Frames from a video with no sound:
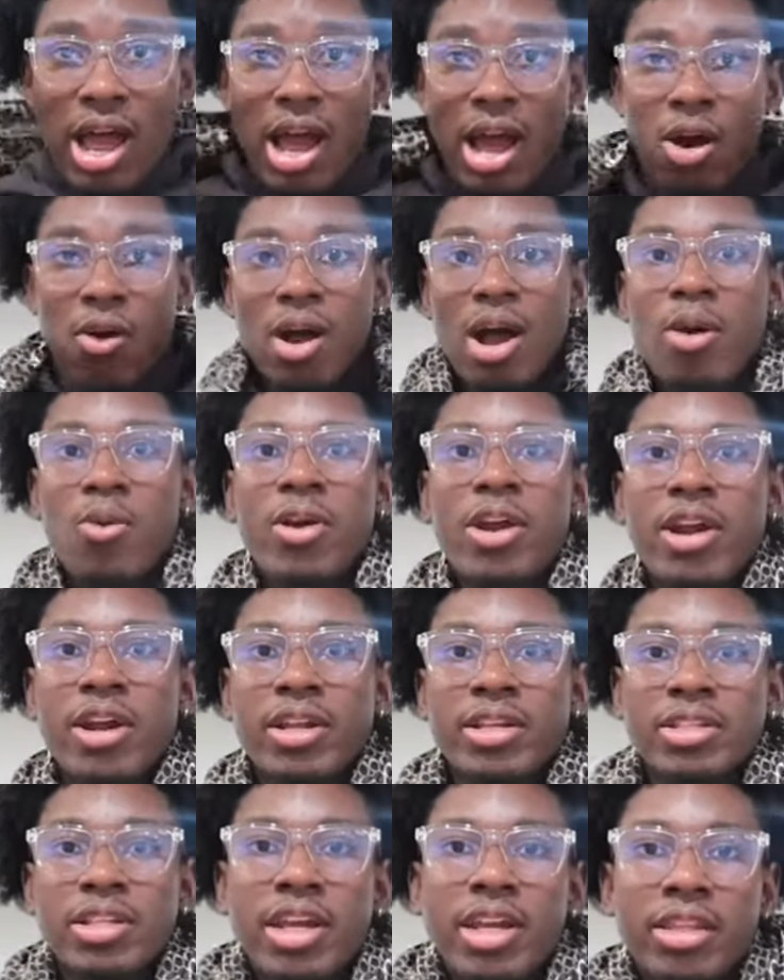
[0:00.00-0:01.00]
how I wear it
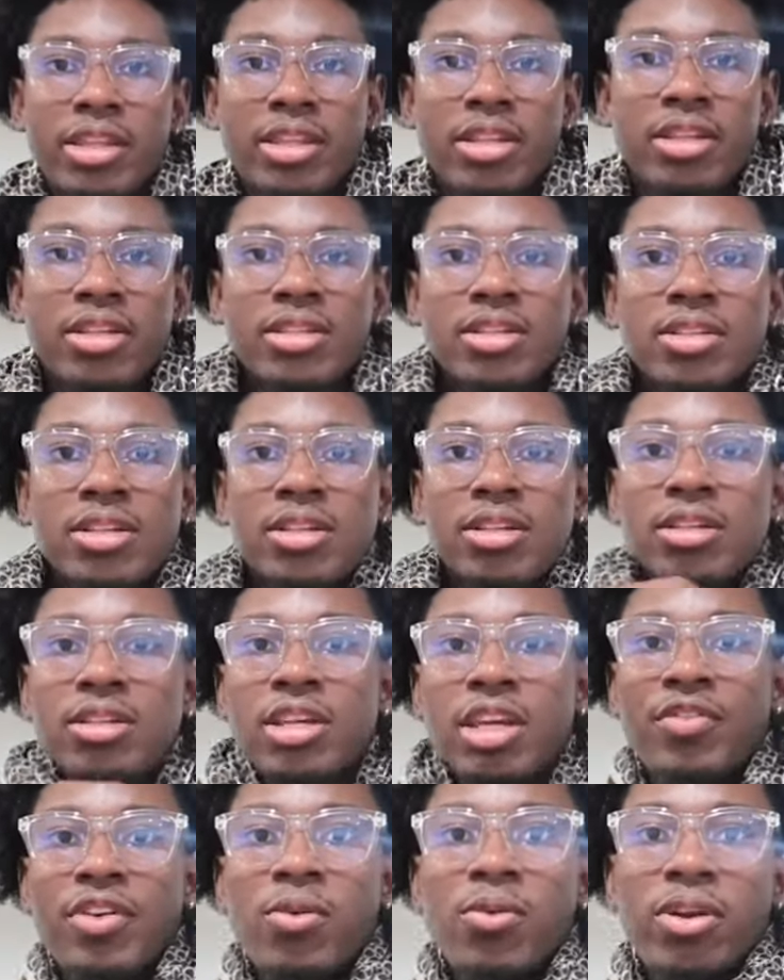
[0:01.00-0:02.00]
is like this,
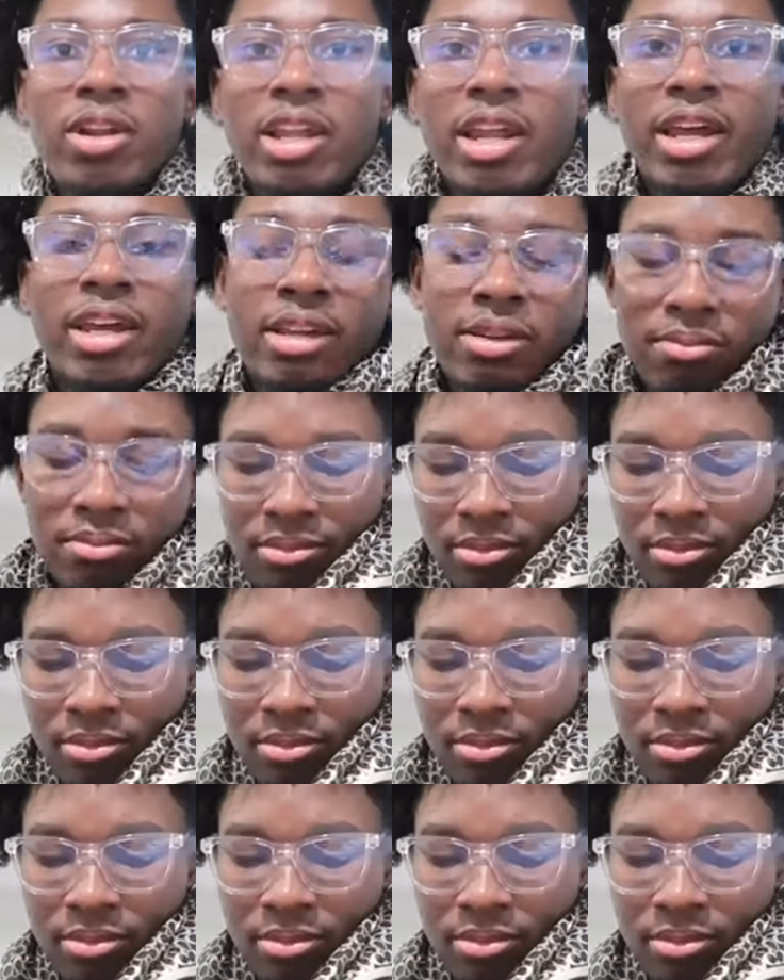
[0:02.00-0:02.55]
if I want to like